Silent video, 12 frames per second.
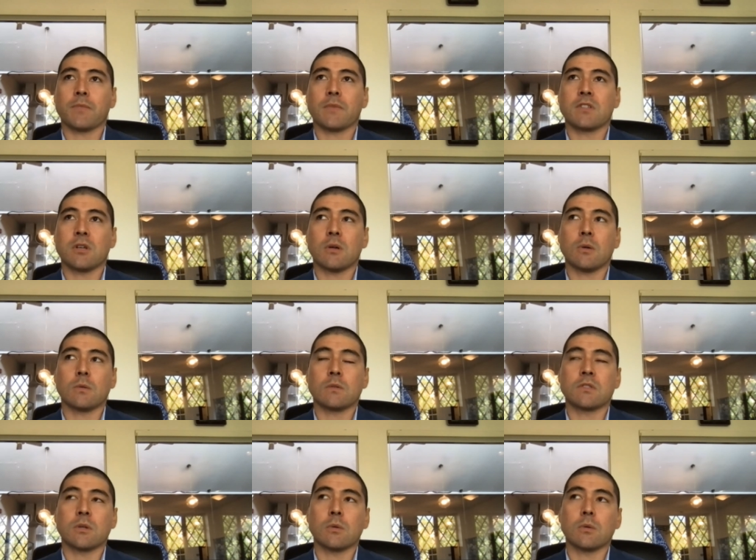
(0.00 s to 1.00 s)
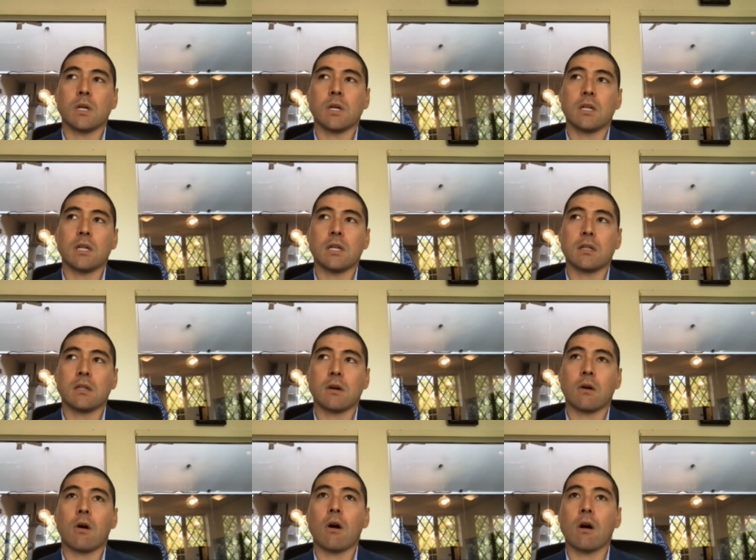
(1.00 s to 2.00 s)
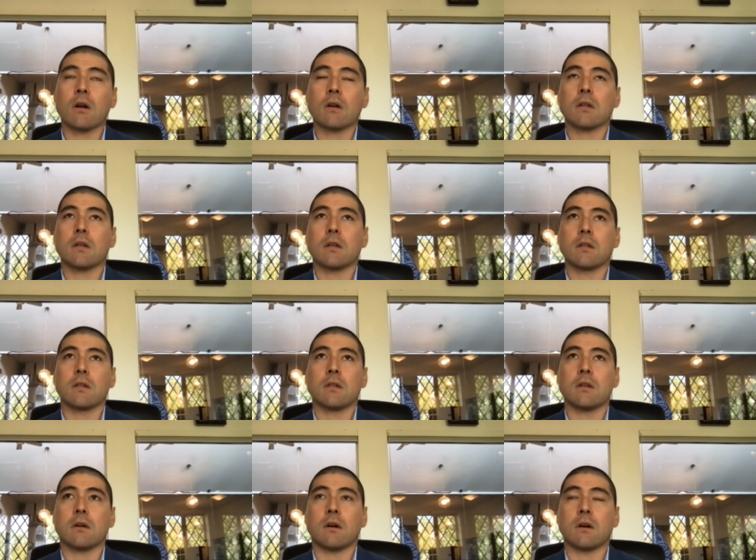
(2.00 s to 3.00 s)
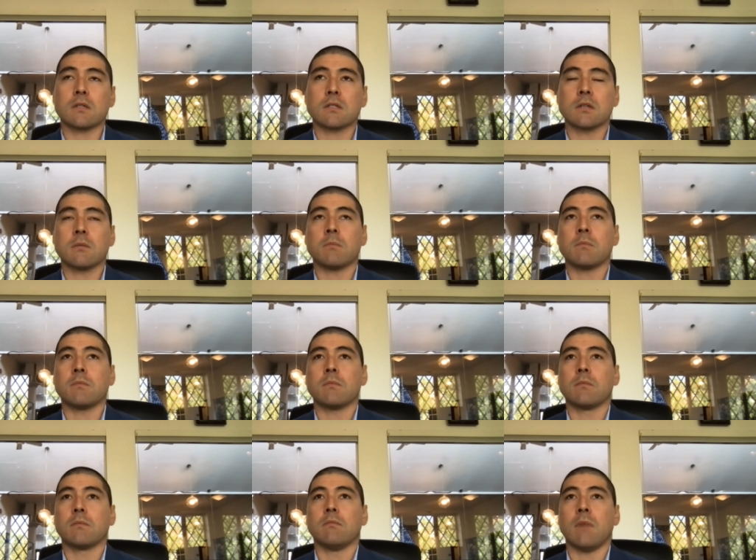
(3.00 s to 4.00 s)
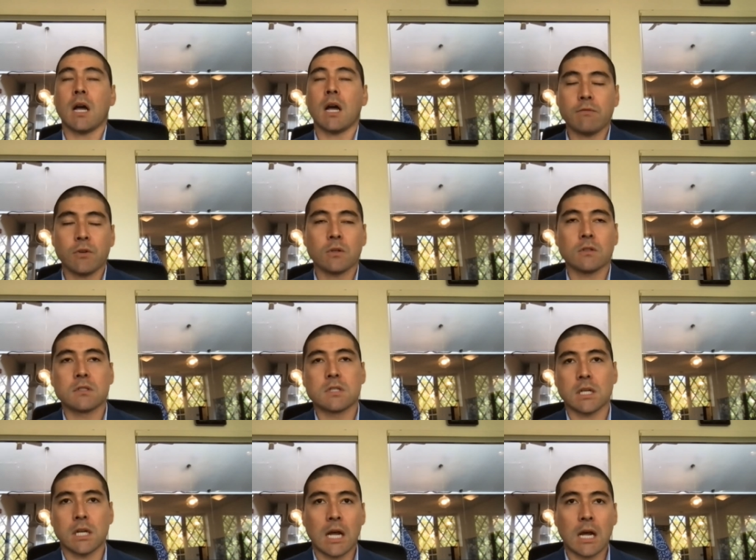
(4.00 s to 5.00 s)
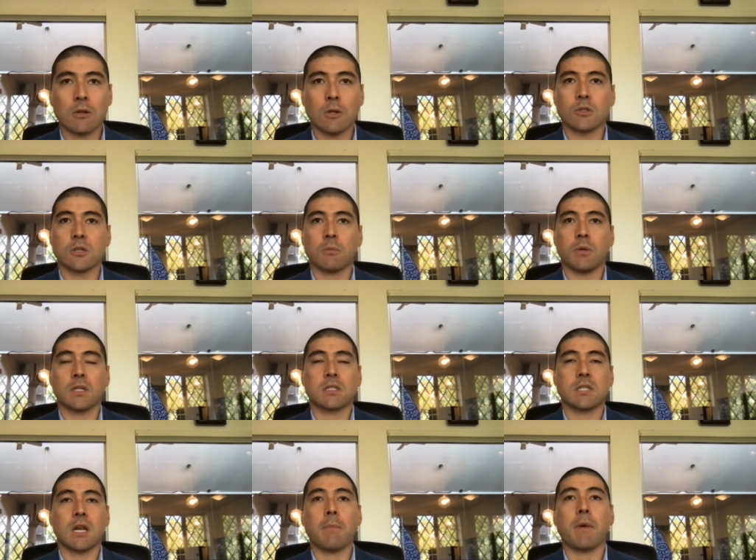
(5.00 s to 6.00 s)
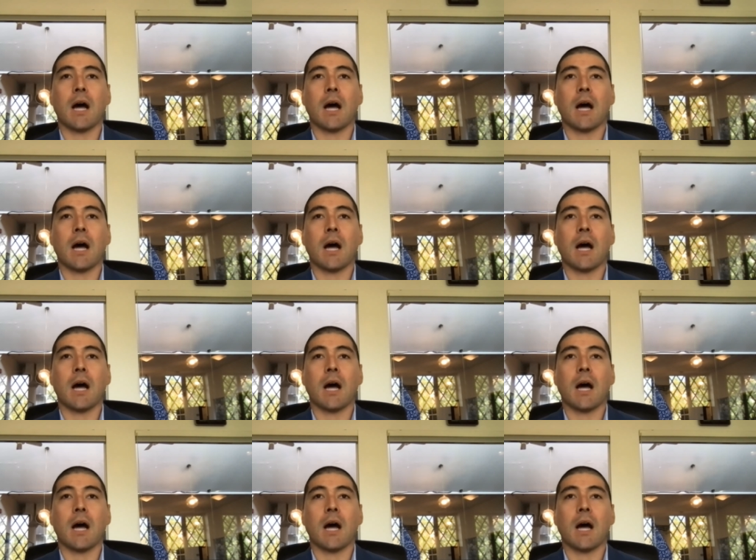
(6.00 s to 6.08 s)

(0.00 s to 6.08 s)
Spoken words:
So there are some minefields in how those are being set up.